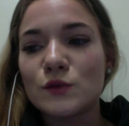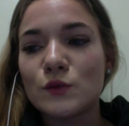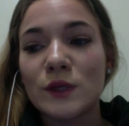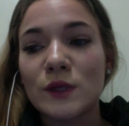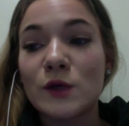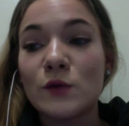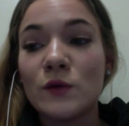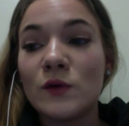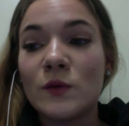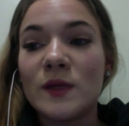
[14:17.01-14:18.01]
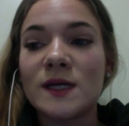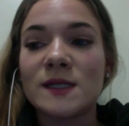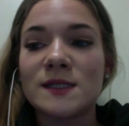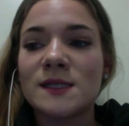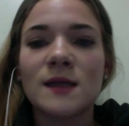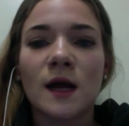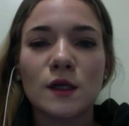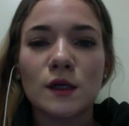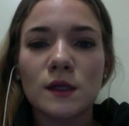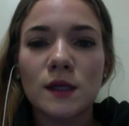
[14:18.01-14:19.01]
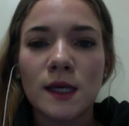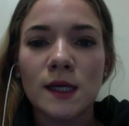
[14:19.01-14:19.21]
really cool, because it's not like,